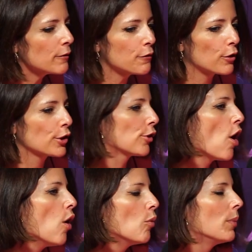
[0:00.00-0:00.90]
for your
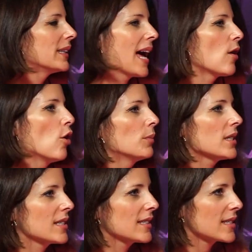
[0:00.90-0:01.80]
home, but that right. home
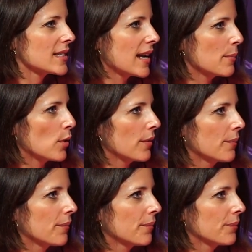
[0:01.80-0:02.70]
doesn't exist anymore. It doesn't. My